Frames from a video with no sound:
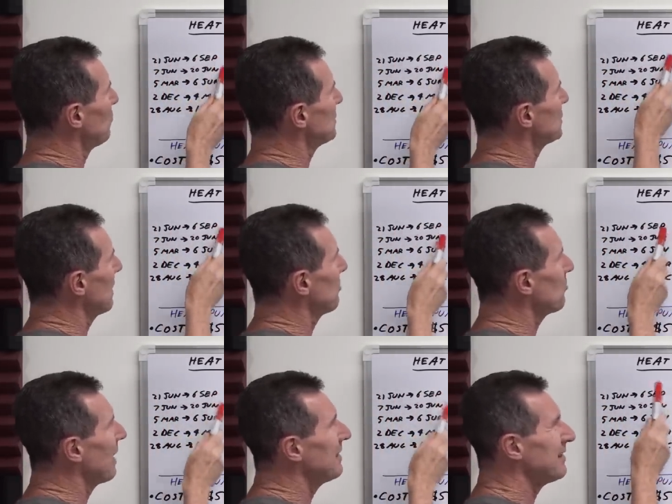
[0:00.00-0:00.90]
was
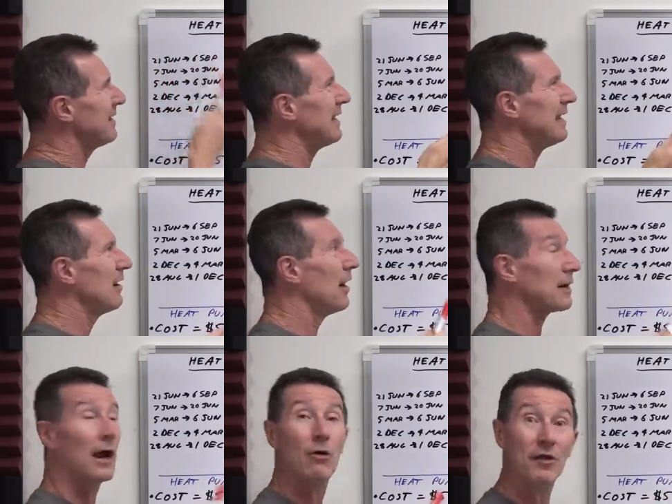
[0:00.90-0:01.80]
separated here. I
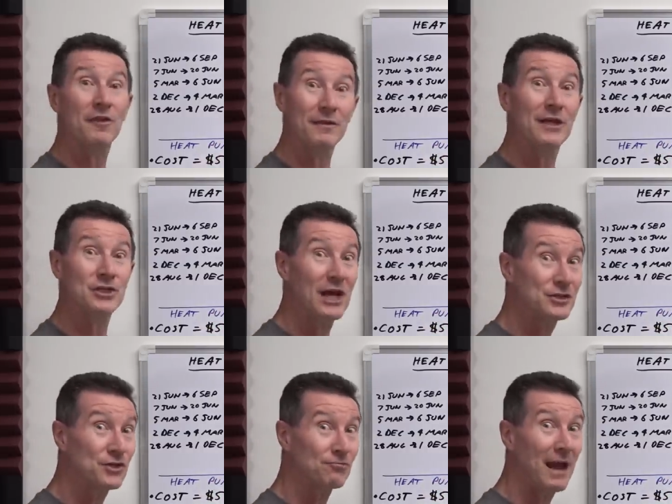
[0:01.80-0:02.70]
don't know, I think they
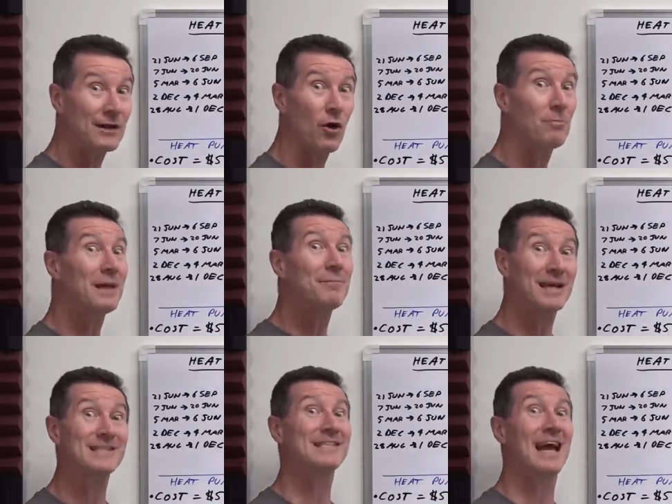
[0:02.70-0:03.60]
changed the rate on me
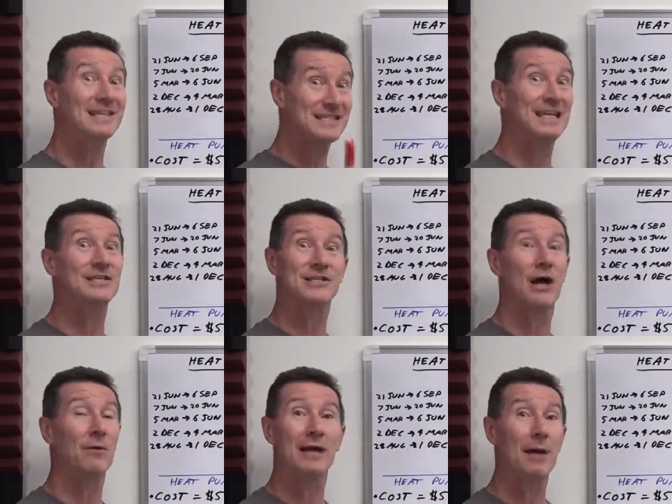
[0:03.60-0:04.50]
because gas is
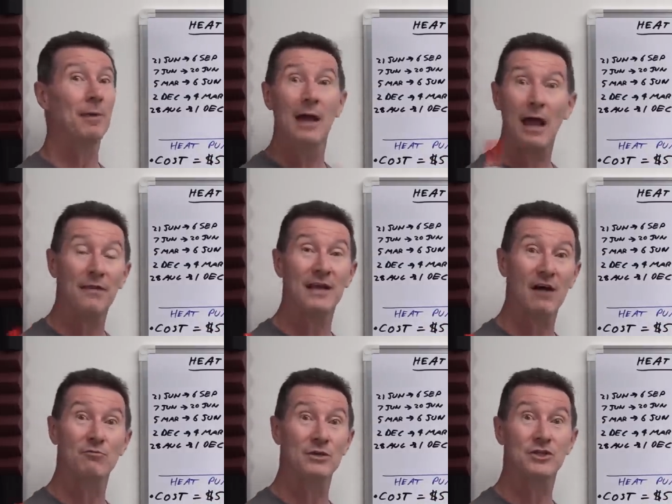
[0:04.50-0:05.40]
going up and the
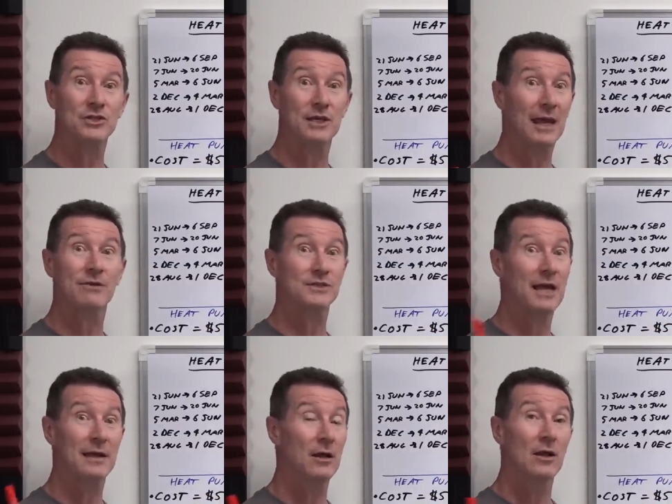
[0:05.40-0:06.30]
government just announced
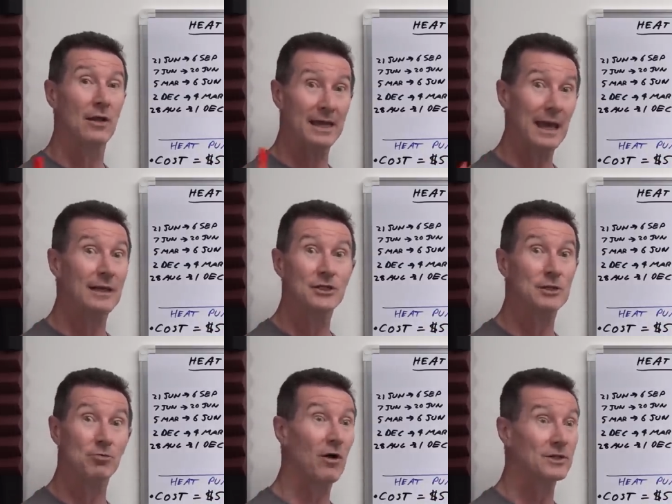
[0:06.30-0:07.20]
that like energy
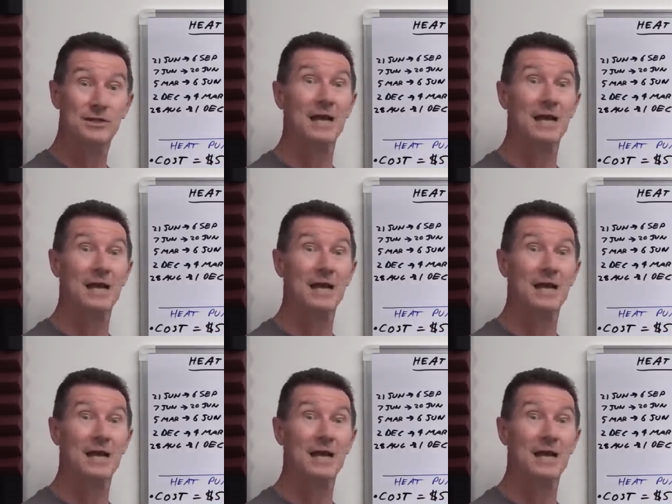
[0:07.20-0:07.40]
prices